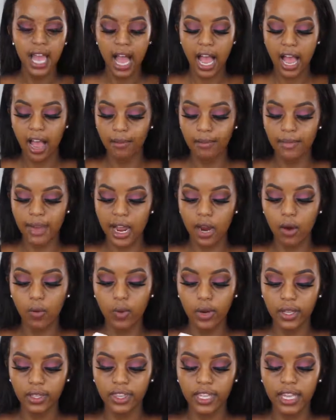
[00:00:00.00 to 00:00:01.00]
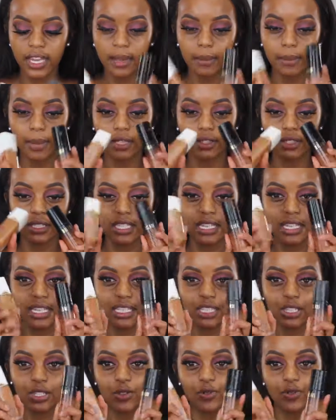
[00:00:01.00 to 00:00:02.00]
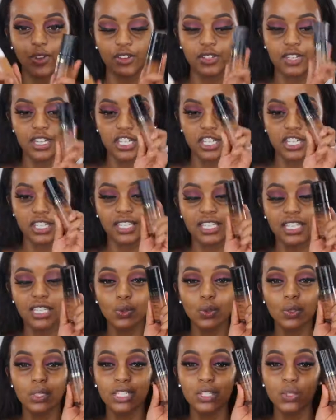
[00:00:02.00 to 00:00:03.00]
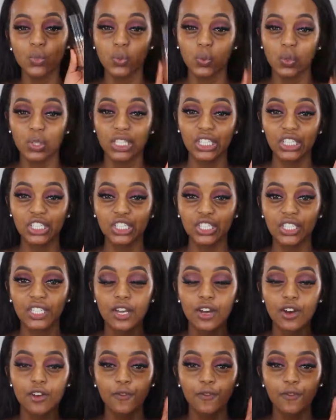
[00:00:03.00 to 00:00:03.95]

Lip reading: Now, one thing about these two foundations, this one is really good.